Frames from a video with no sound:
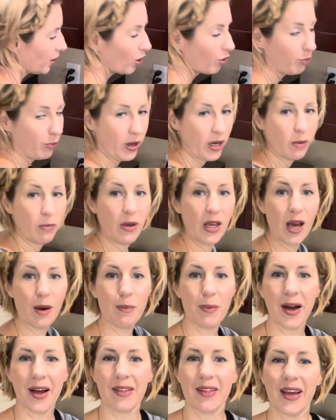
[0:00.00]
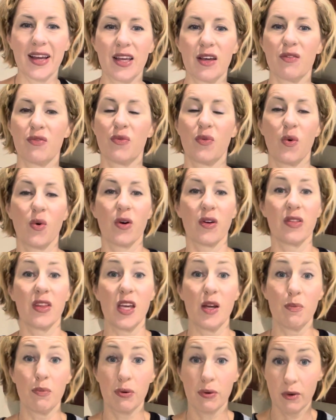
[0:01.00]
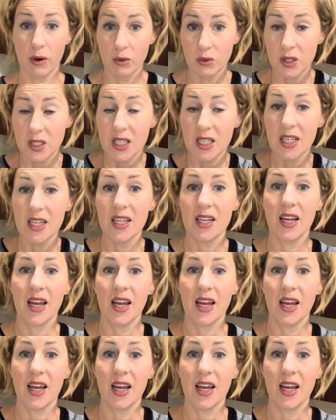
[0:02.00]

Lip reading: Pick me up. I like it for the protein